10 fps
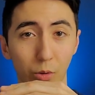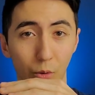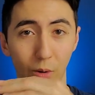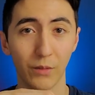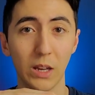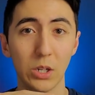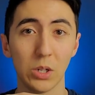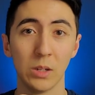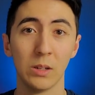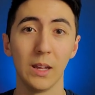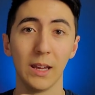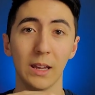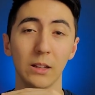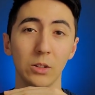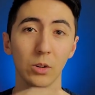renovation
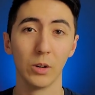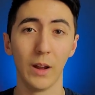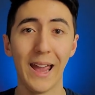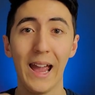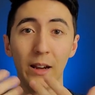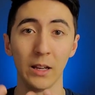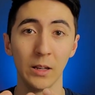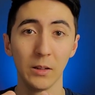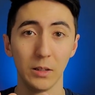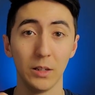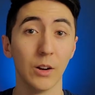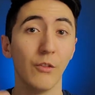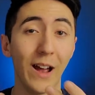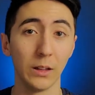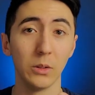and you're adding
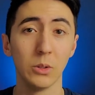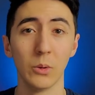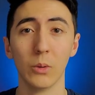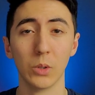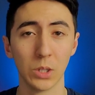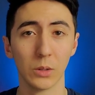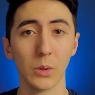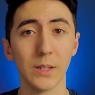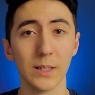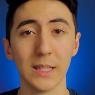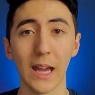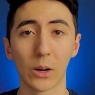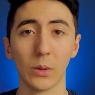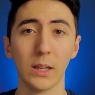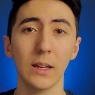value to it, which increases the
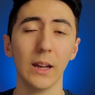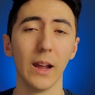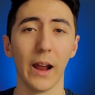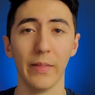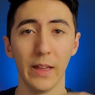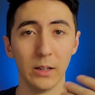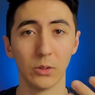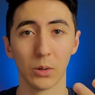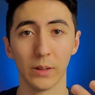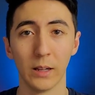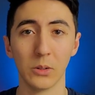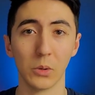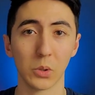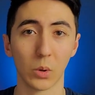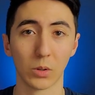equity, and then you turn that into a
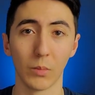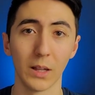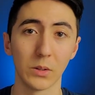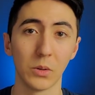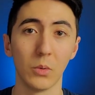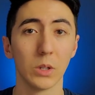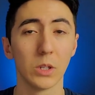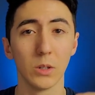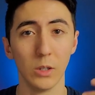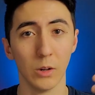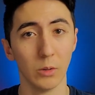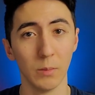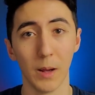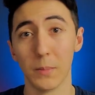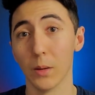short-term rental, which you
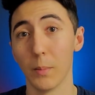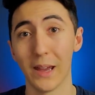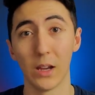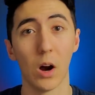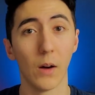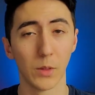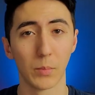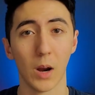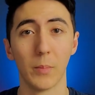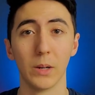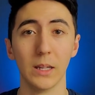might be able to pay off the property